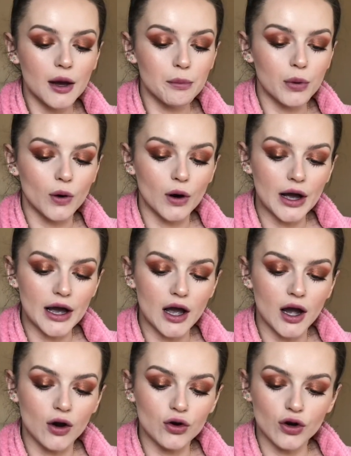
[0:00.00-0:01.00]
but
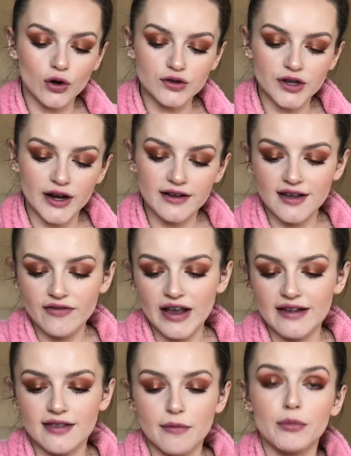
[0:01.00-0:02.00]
a good alternative
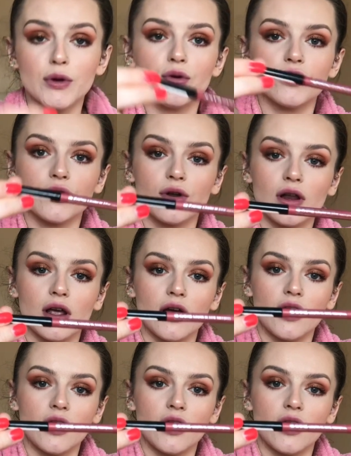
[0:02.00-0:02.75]
is the Moodle